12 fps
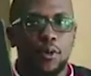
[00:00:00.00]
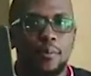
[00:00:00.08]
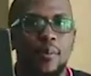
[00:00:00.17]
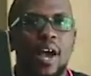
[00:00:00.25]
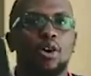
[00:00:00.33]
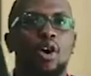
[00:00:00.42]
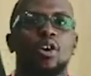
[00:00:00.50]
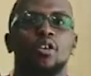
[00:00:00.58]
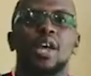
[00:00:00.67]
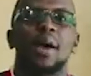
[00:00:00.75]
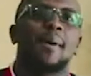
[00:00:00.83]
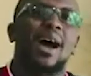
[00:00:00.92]
and all of
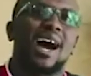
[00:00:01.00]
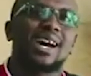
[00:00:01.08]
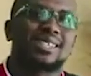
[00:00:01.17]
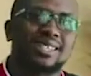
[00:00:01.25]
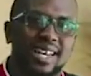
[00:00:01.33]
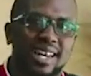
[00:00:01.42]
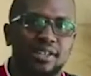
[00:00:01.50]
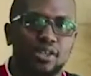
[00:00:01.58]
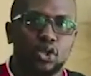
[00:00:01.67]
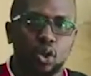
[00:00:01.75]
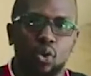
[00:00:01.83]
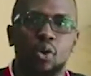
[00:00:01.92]
them are synced
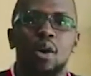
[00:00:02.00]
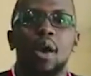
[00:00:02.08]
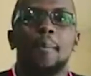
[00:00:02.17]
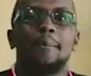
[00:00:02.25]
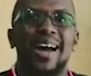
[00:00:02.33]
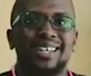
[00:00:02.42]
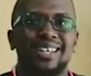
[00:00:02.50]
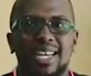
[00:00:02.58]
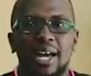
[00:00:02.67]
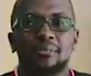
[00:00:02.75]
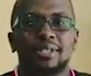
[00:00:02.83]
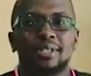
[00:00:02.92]
to my
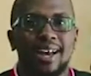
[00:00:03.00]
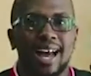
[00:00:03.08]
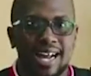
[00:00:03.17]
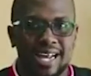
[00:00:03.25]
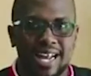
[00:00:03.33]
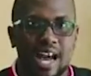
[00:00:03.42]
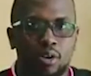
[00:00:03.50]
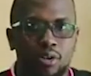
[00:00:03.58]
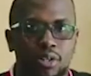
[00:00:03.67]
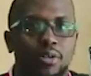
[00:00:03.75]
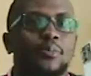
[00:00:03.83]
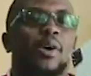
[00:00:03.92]
Samsung account,
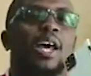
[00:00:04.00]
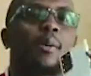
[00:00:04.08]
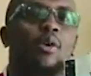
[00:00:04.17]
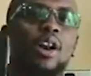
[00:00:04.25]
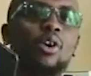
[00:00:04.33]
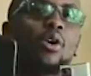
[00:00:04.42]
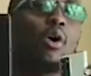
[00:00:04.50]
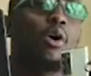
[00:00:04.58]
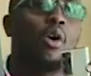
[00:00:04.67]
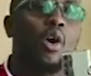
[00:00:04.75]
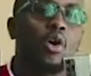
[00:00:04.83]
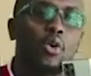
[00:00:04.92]
and I'm going to go
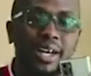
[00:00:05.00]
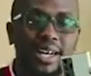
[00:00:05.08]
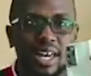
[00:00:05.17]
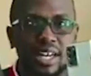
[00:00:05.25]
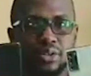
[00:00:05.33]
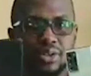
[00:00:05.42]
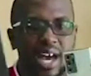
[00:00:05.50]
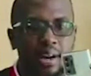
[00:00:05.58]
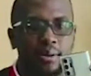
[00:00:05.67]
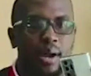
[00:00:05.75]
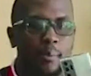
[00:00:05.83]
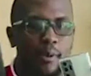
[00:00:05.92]
quickly into that uh,
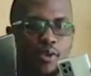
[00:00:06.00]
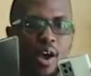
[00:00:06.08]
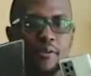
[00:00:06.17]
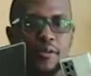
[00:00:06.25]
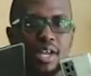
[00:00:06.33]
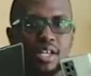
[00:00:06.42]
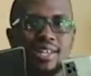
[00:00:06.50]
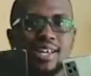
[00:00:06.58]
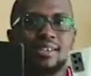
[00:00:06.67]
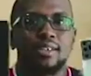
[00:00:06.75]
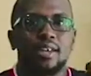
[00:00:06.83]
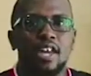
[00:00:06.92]
before I finish this.
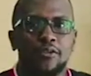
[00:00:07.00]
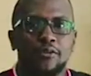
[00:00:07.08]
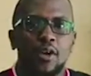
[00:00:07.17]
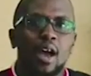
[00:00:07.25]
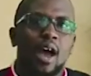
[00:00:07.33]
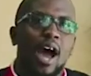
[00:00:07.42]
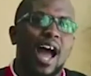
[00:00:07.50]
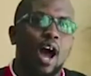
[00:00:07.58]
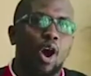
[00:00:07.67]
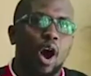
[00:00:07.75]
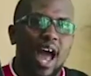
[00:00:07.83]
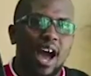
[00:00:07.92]
If I, I
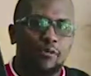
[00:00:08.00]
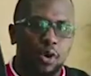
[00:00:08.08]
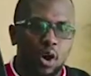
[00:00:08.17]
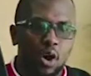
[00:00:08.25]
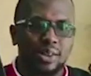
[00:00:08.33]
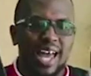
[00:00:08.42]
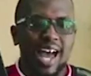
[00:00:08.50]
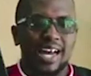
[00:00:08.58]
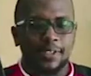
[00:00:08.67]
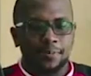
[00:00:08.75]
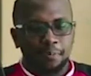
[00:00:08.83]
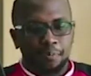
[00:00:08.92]
have all that,
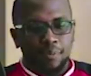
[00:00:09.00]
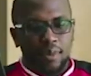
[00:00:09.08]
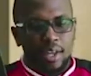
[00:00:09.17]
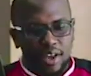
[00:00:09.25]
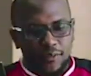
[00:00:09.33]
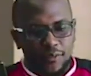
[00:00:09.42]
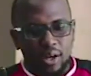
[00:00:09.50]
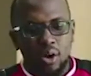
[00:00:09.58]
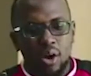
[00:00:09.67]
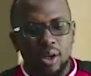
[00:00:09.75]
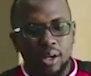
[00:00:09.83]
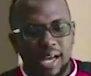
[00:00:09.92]
if a call
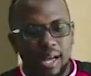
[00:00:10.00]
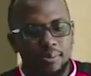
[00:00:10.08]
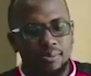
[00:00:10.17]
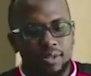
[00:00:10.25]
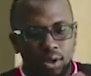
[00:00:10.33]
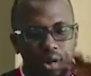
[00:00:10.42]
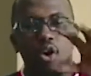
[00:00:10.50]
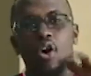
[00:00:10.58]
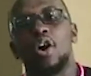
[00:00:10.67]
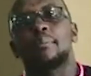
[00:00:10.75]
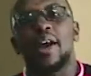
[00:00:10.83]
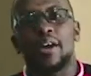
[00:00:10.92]
comes on
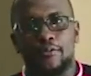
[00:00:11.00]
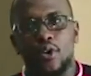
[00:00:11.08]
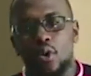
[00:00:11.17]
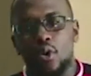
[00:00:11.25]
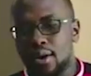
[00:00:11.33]
my phone,